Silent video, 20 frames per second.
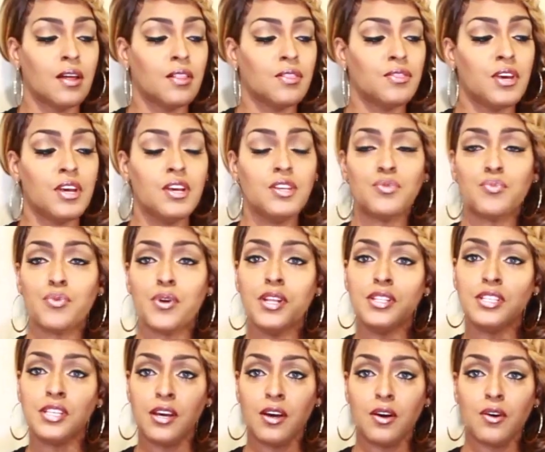These
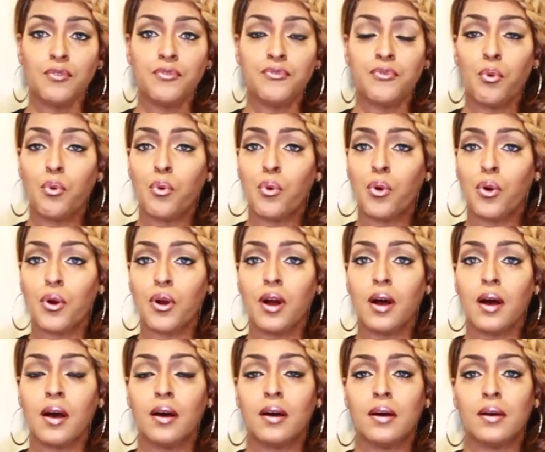retail for
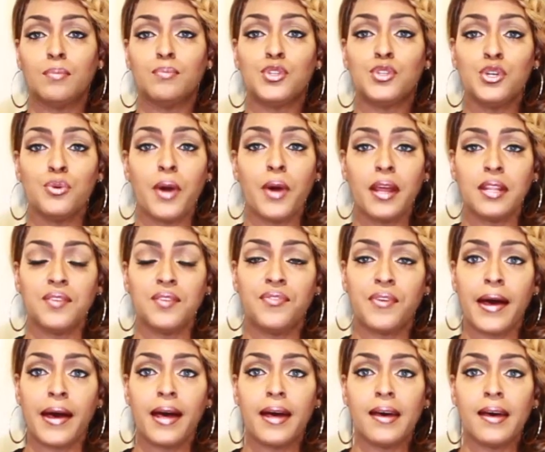uh, um,
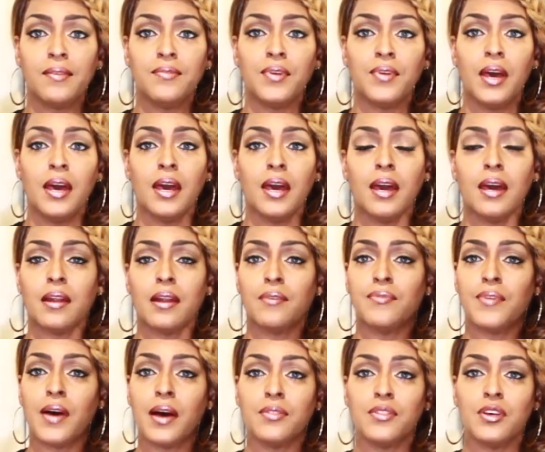285 and I
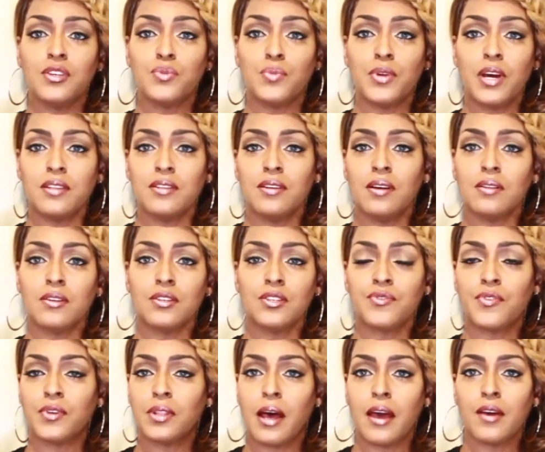found this one at
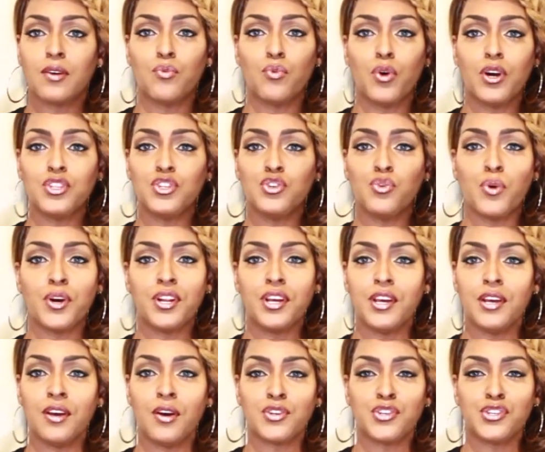Dillard's for like
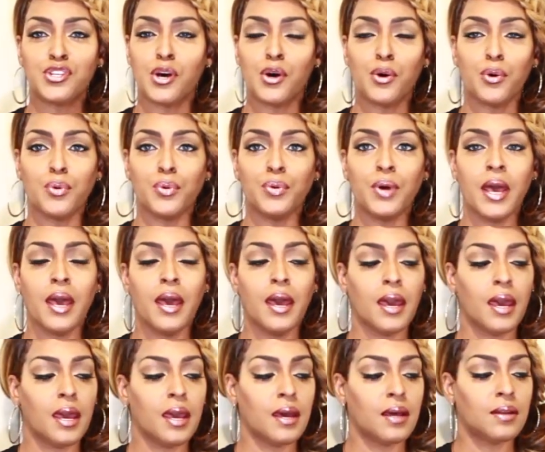120 or so
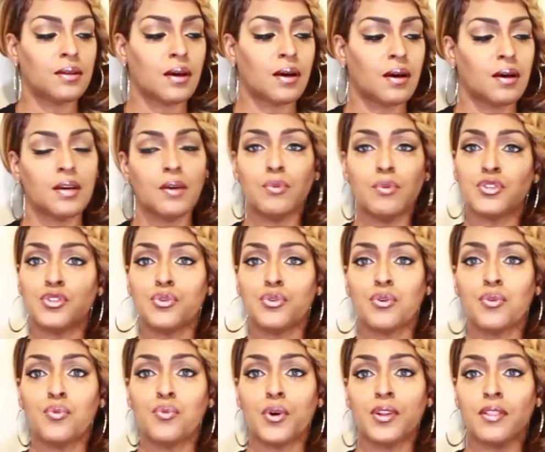and uh, it was
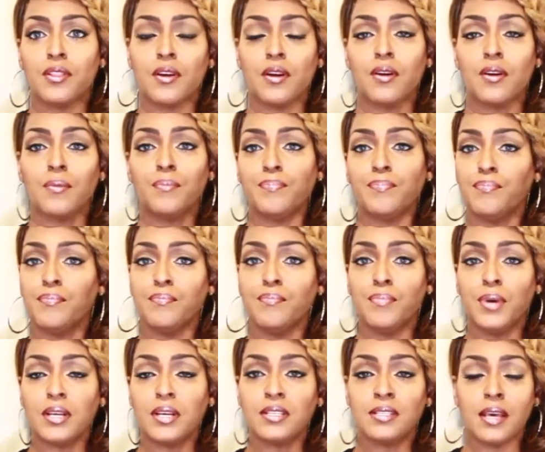during one of their
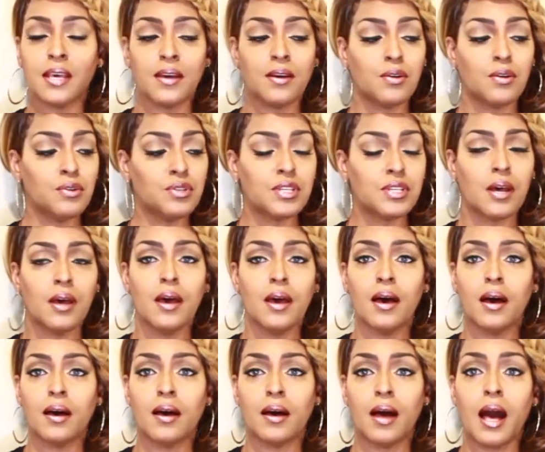big sales.
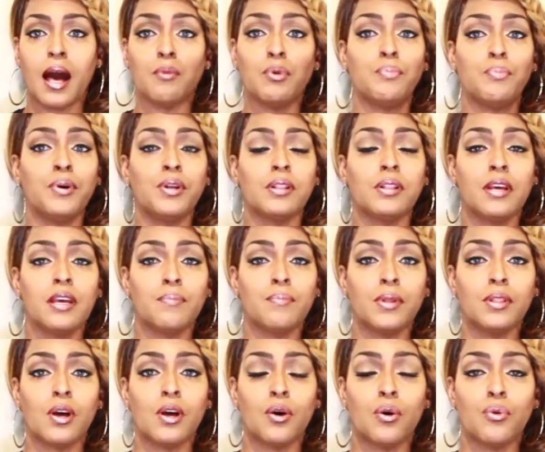Uh, I will put a link
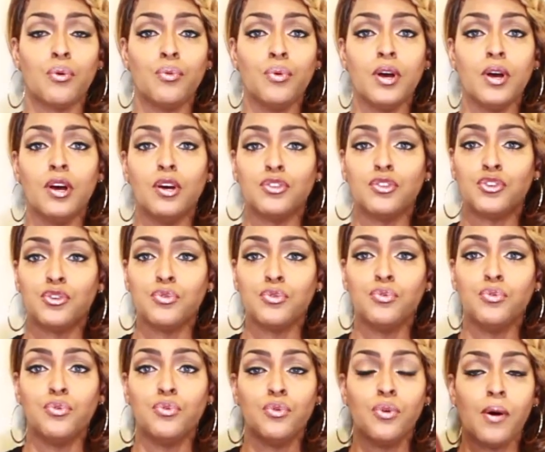below
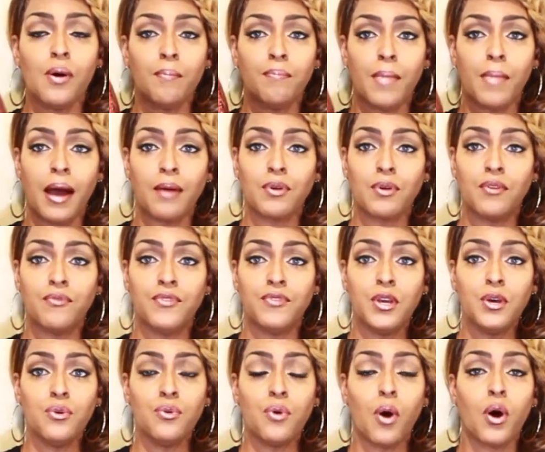to my
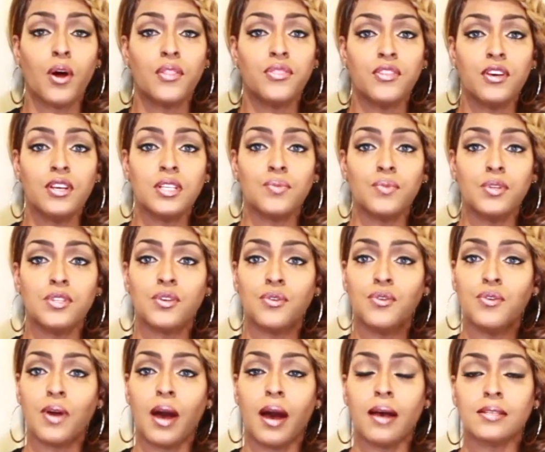review on this one so
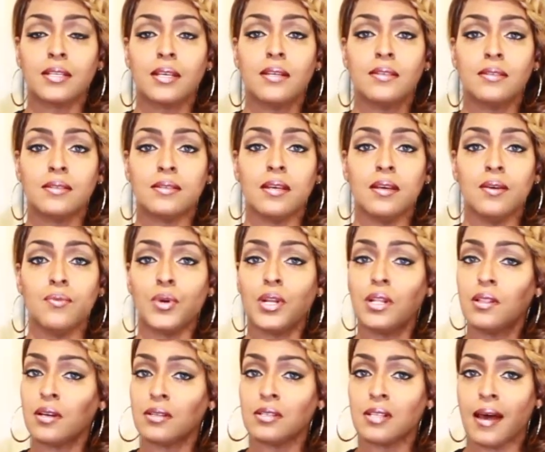you guys can see what
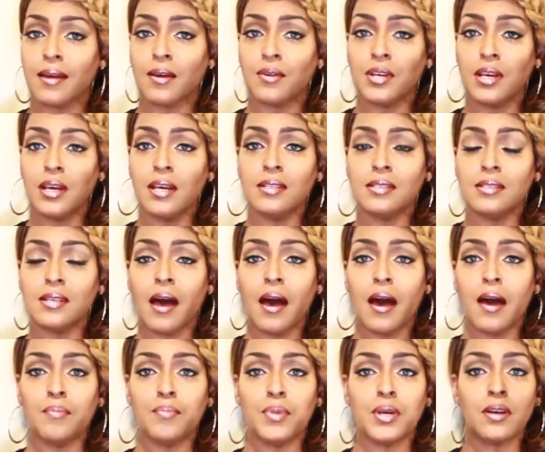it looks like on the
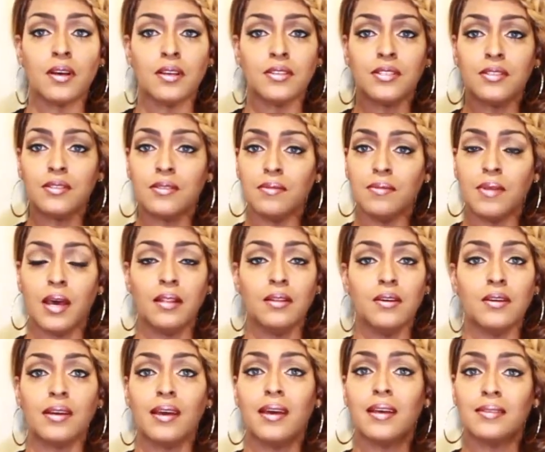inside because they
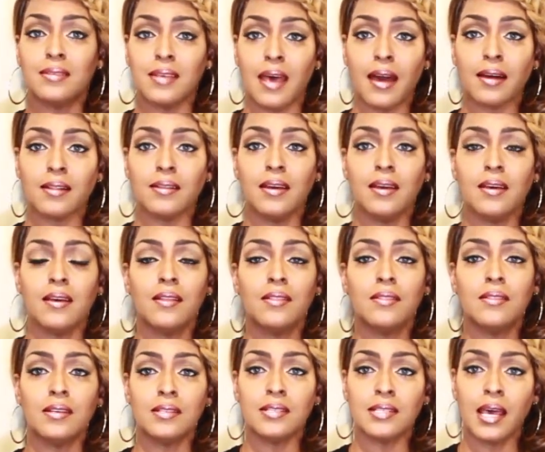look exactly
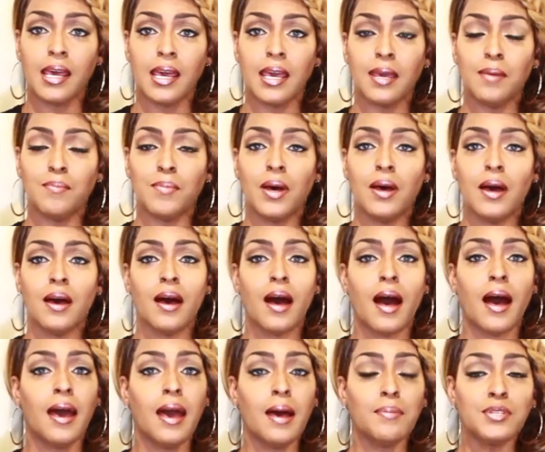the same.
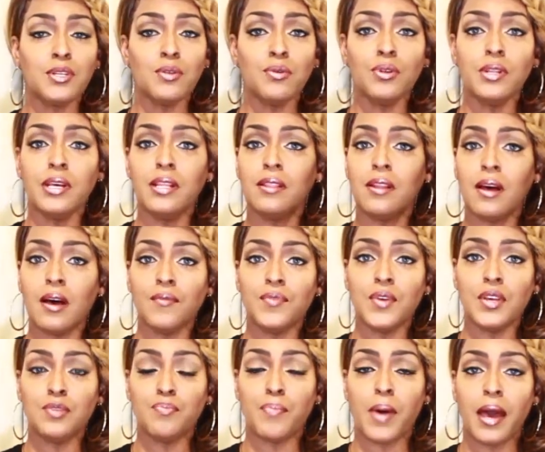I absolutely love
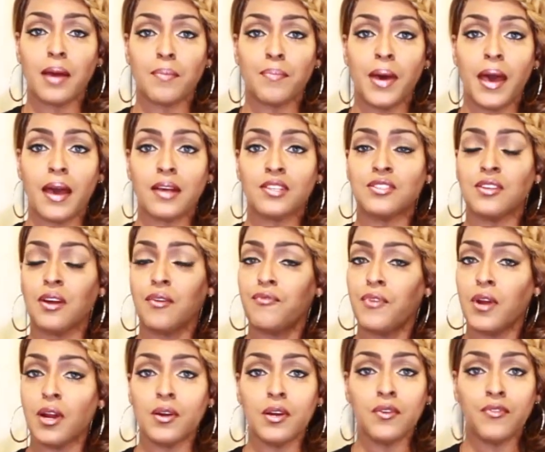these backpacks. They're
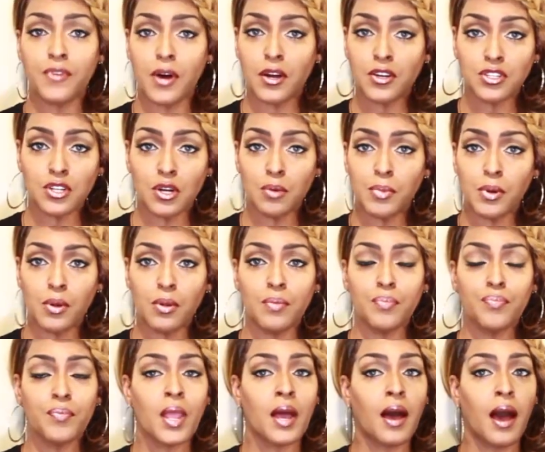very
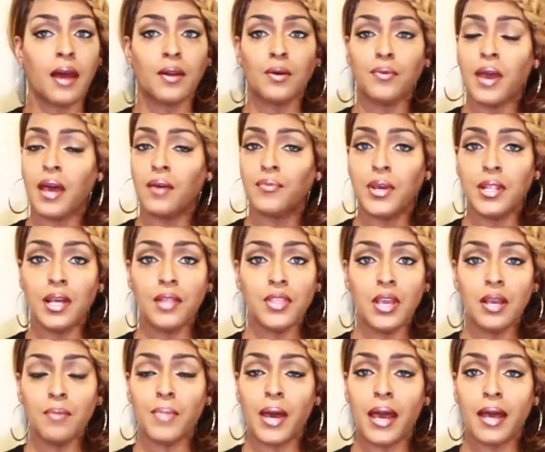functional. I don't have
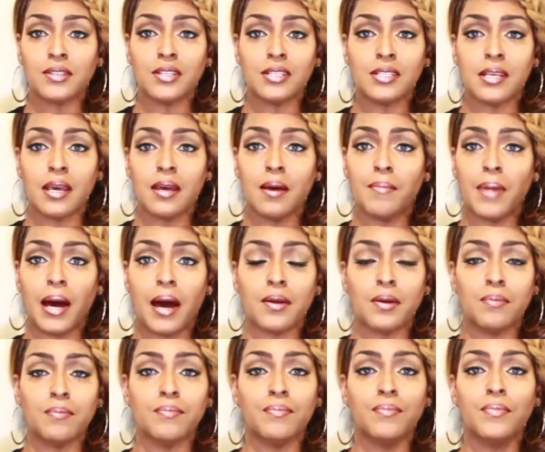anything bad to say
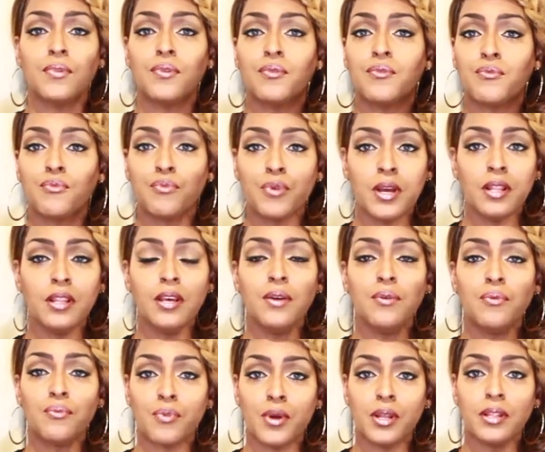about them
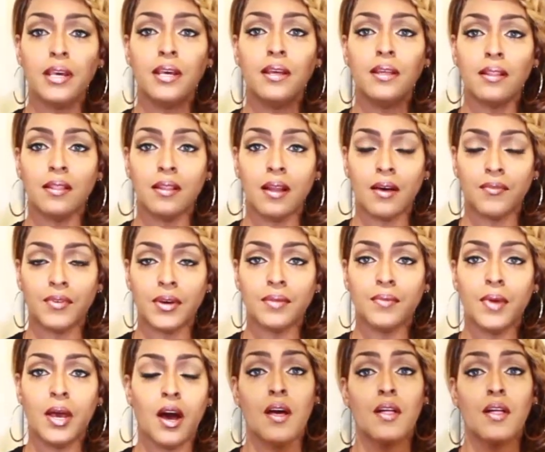really, really love it.